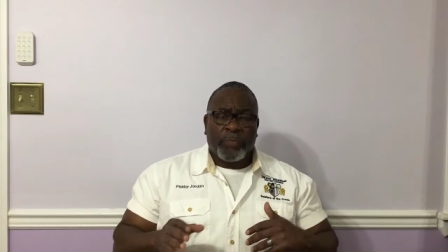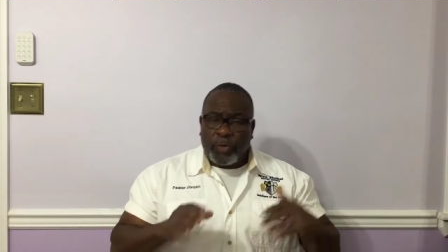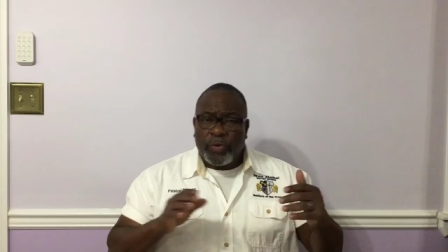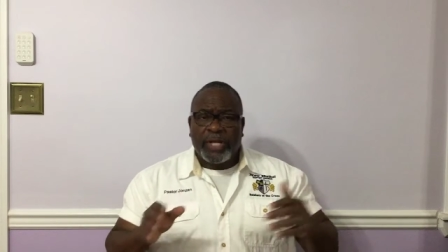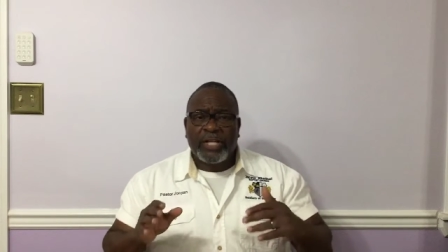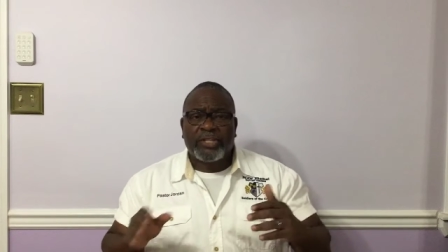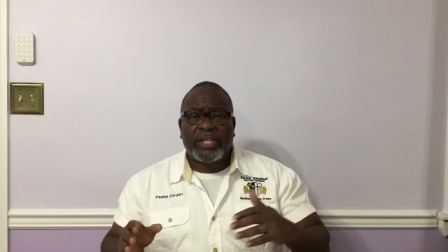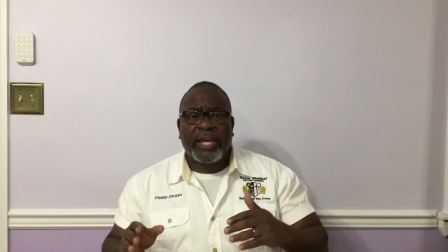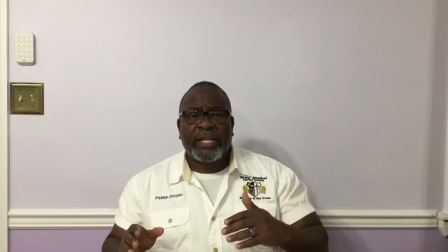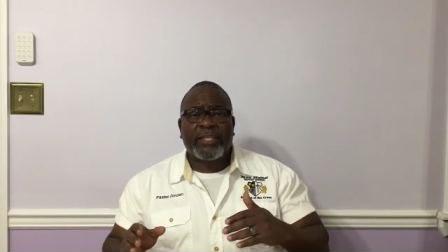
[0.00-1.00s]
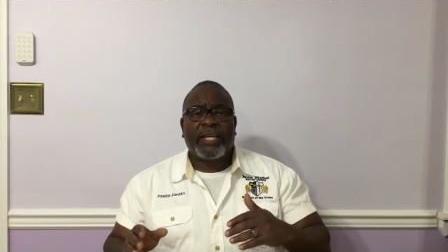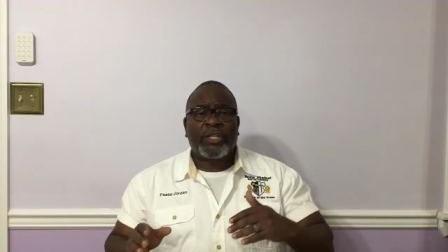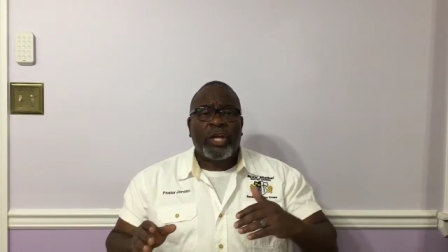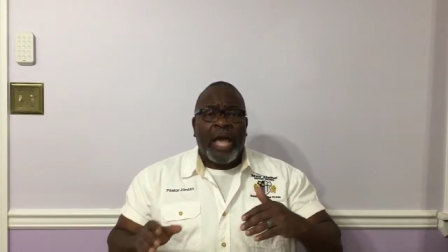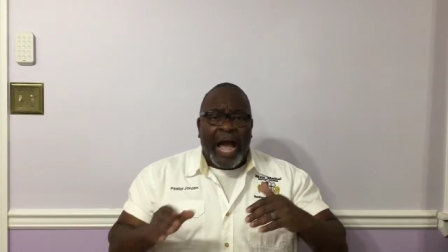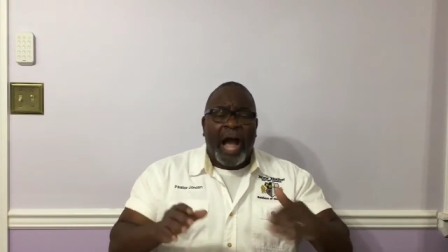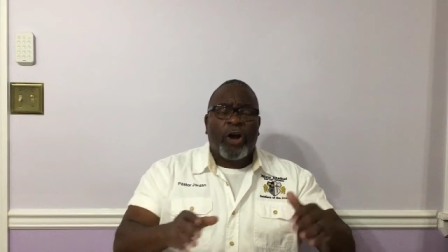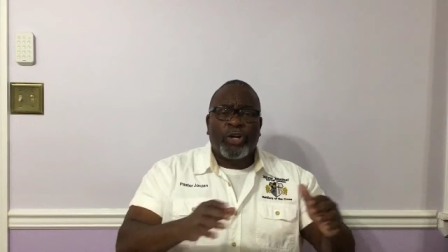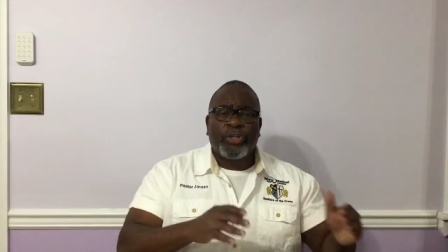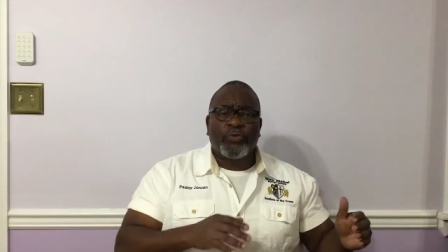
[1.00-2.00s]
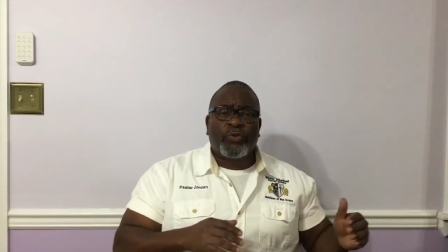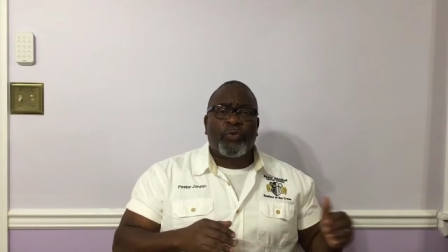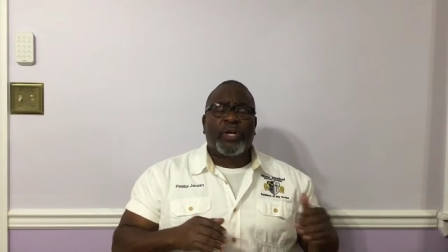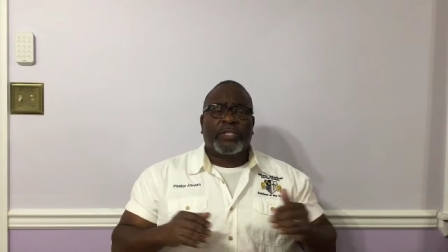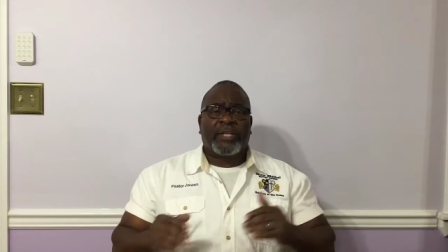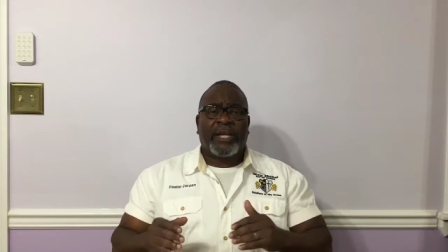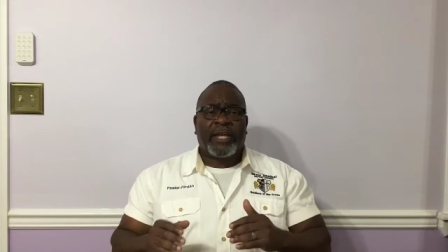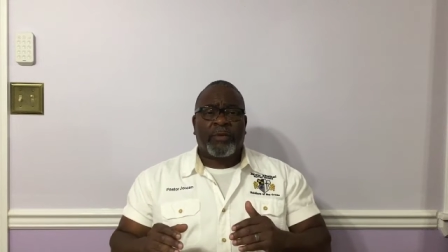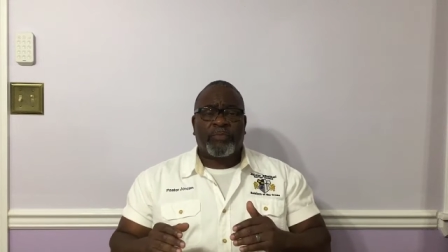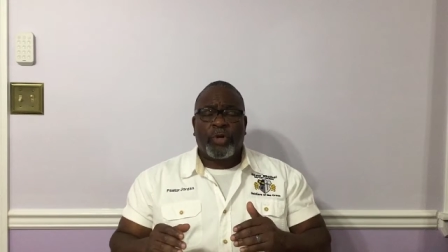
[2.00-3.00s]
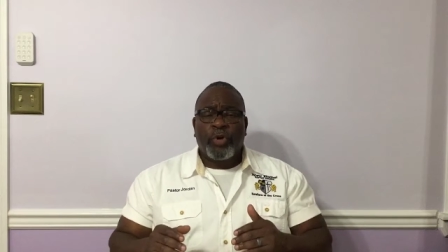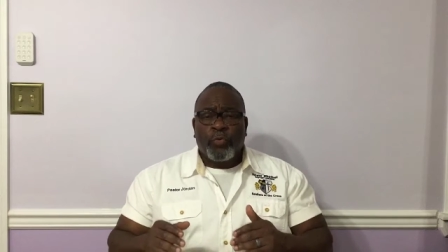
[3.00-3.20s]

But what he's saying that how are you going to help